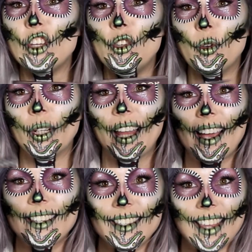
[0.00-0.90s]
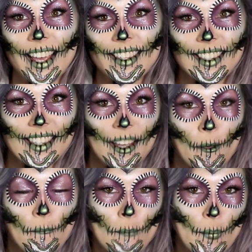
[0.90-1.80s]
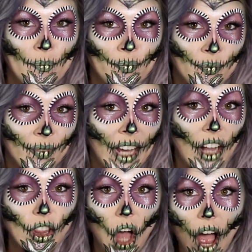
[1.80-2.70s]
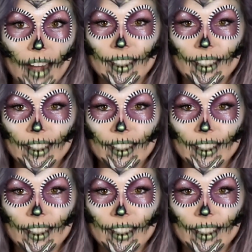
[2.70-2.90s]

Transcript: utilize this a lot.